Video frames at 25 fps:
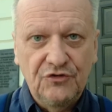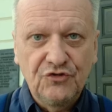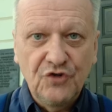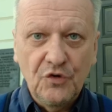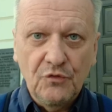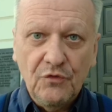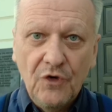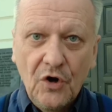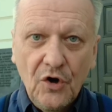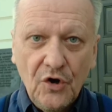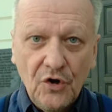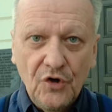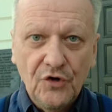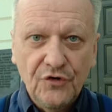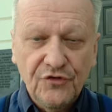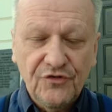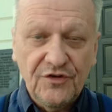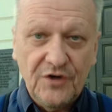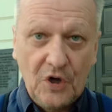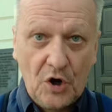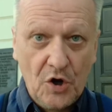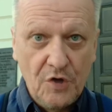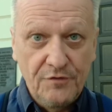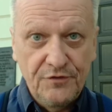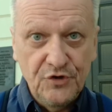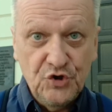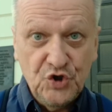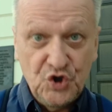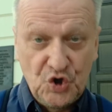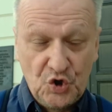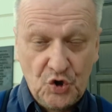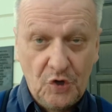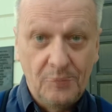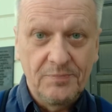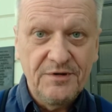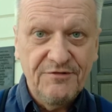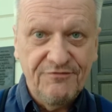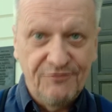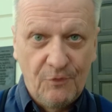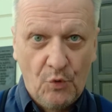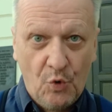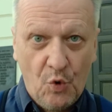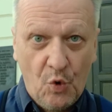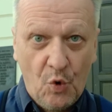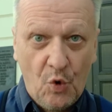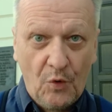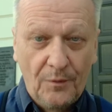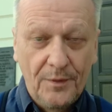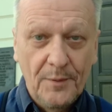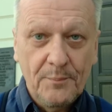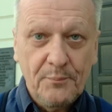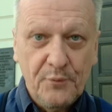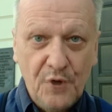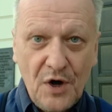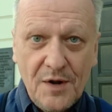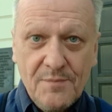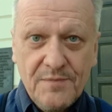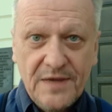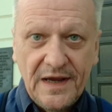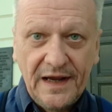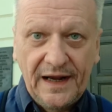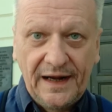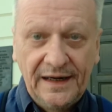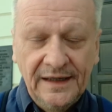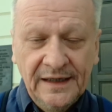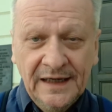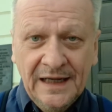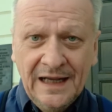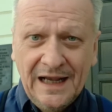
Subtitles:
to rehearse the overture before the premiere.